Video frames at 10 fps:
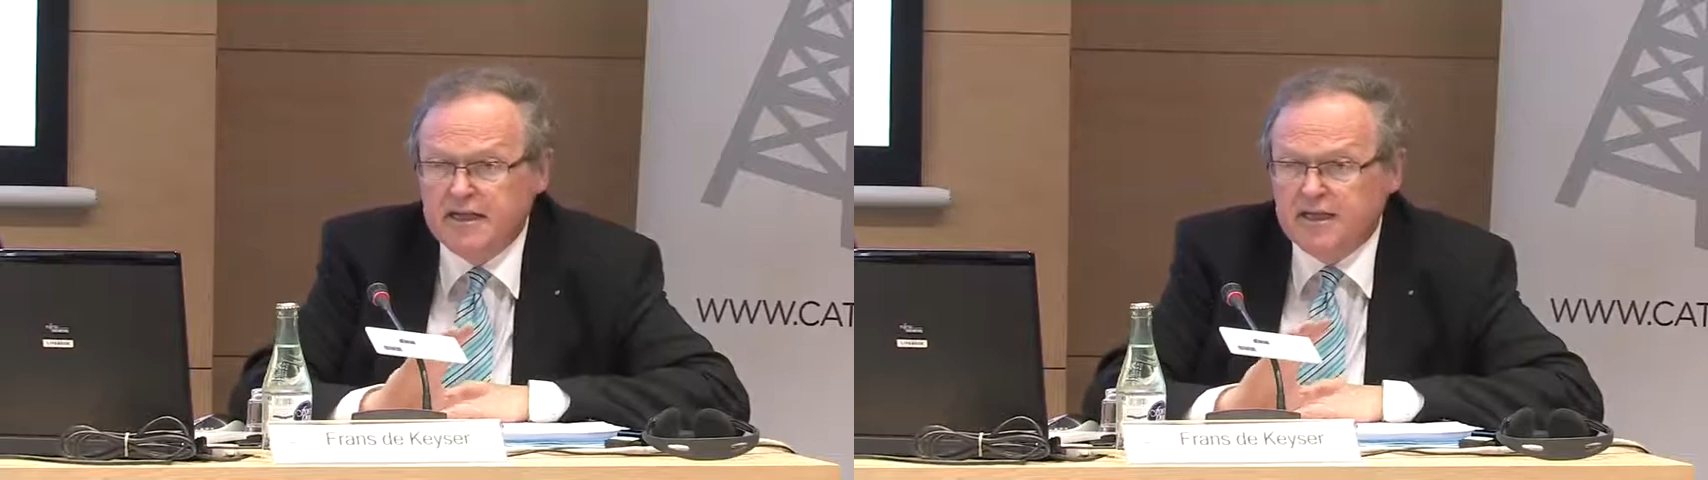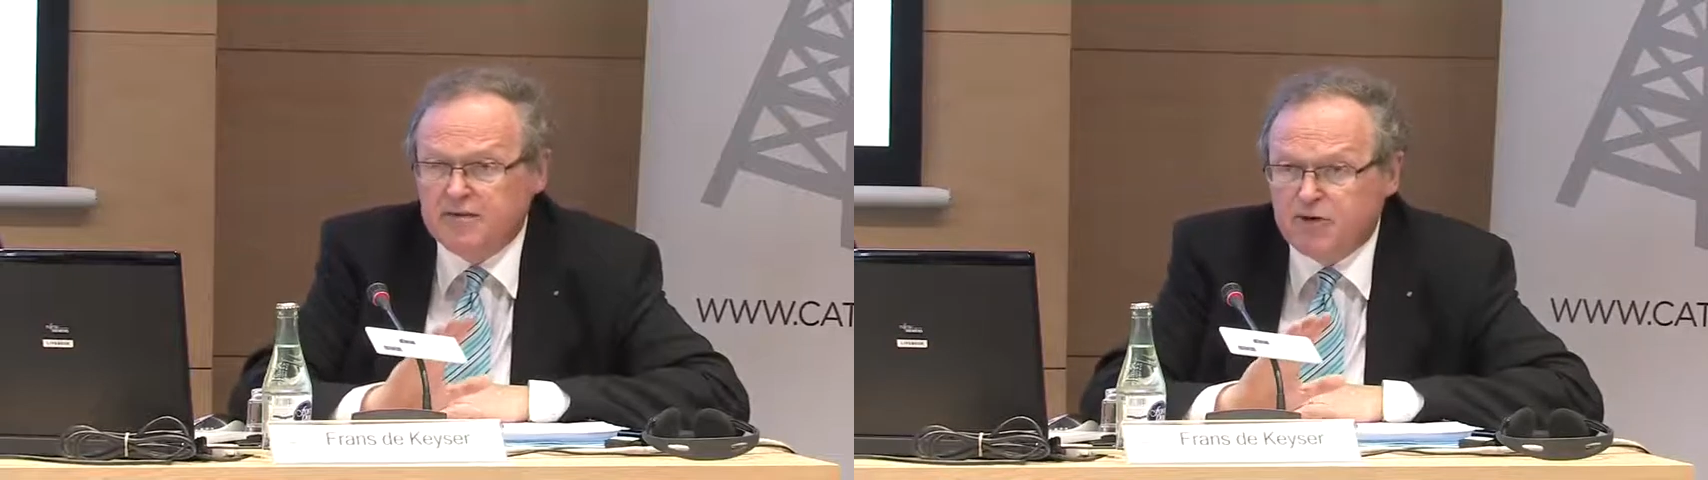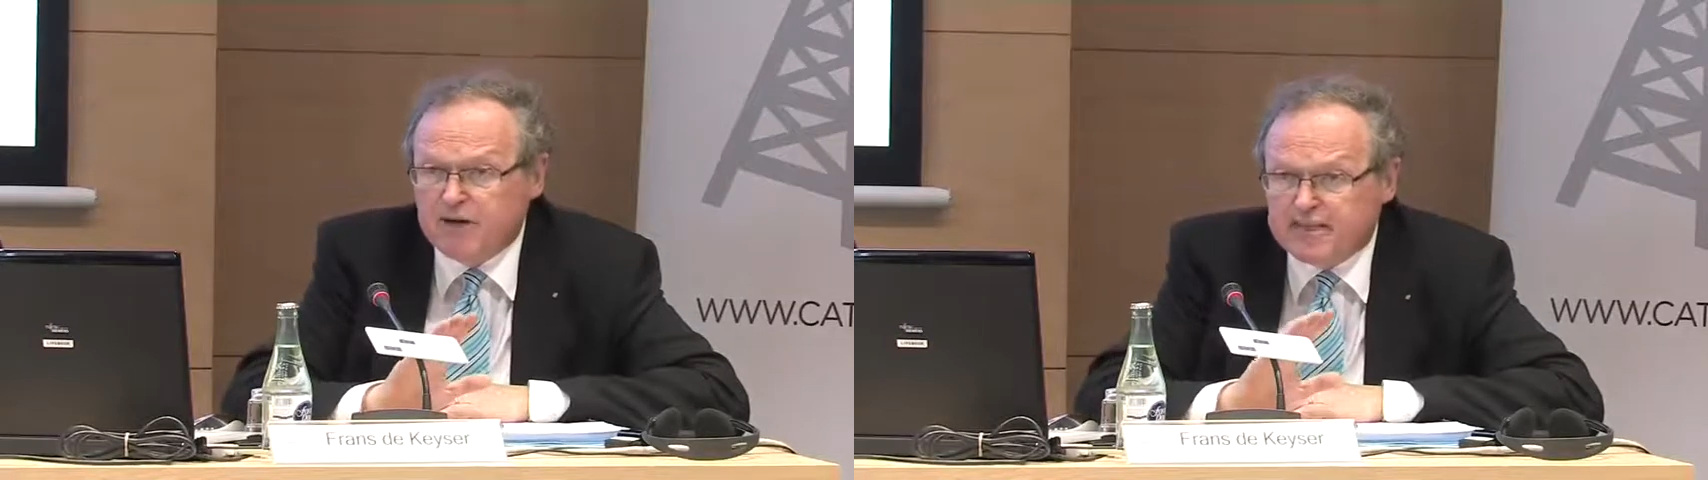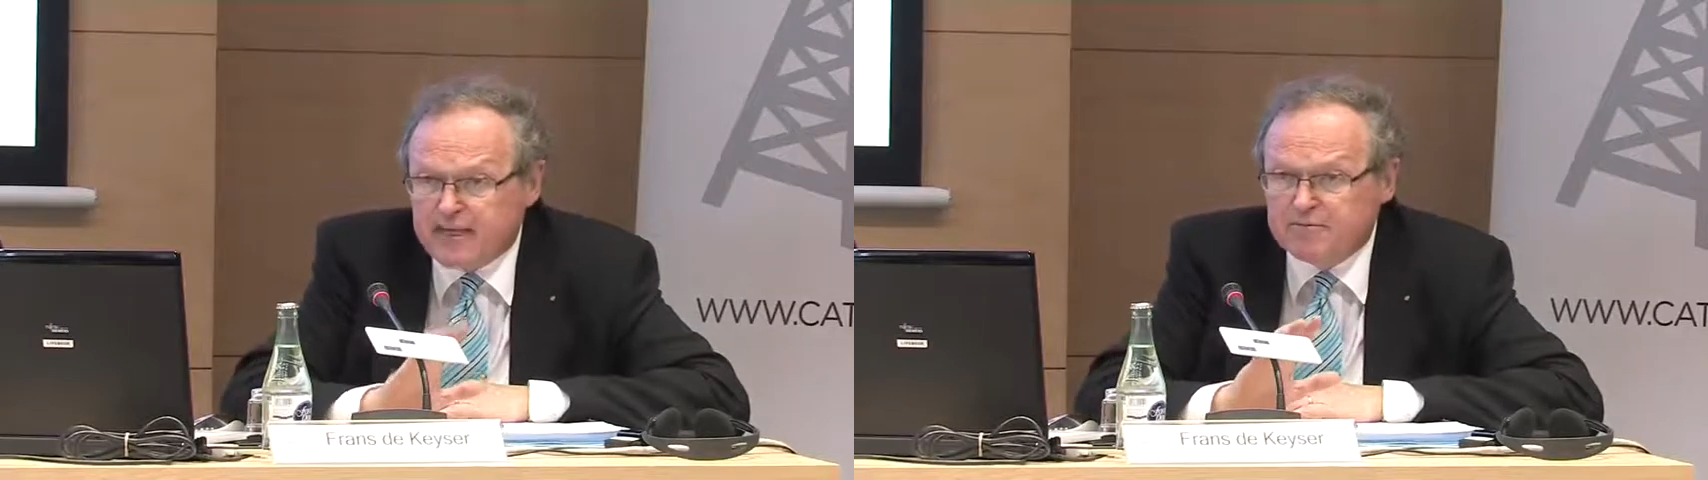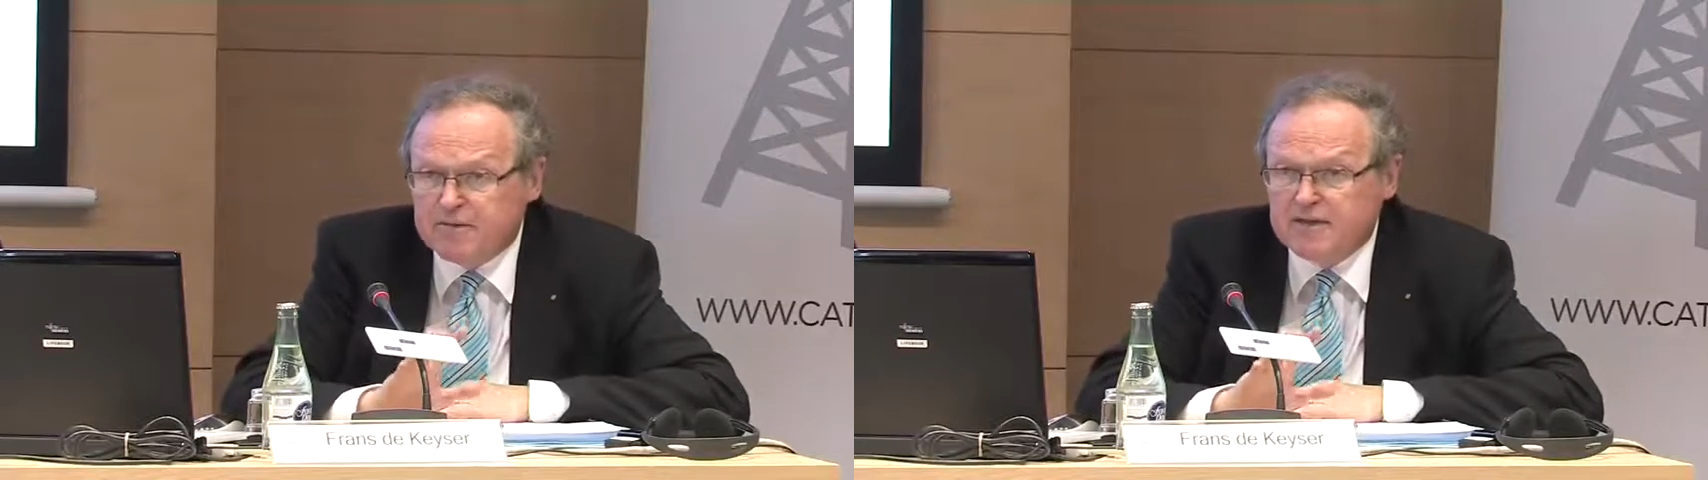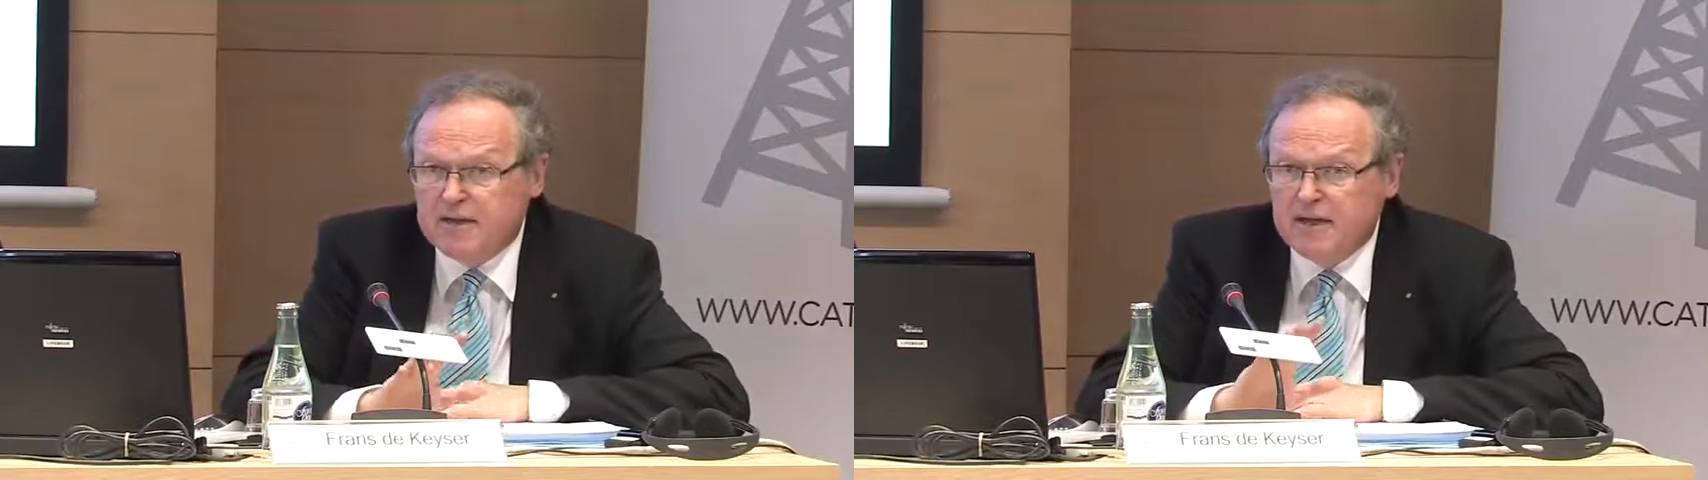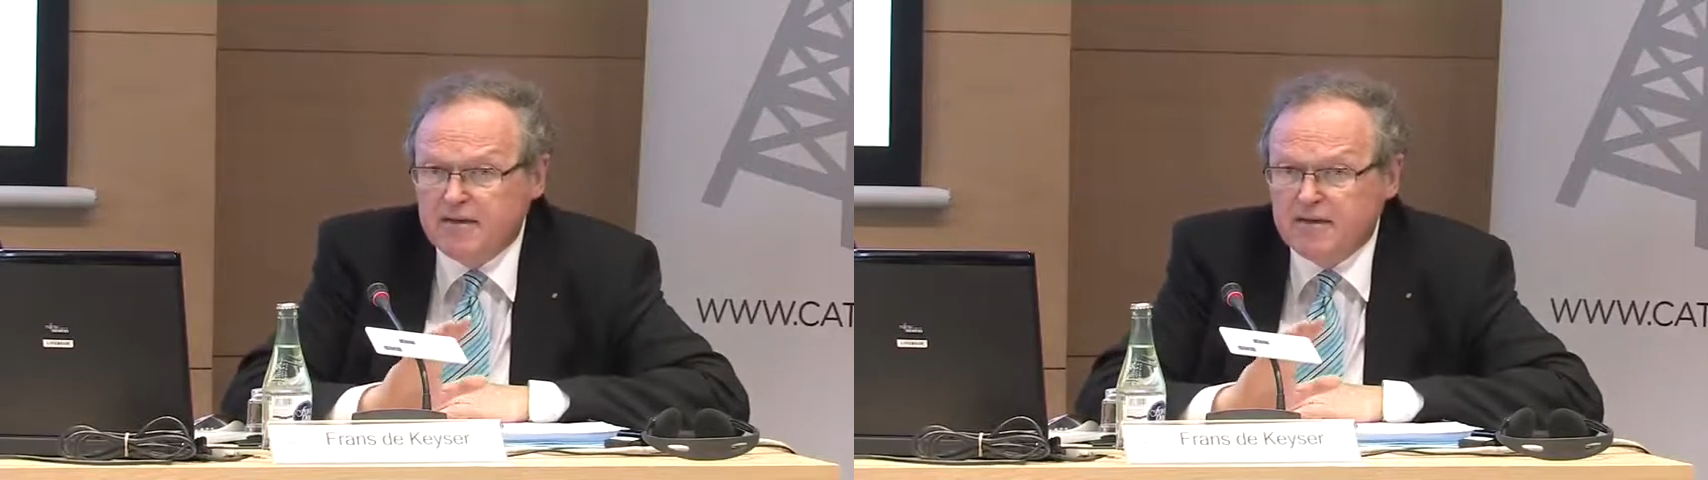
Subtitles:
that were accepted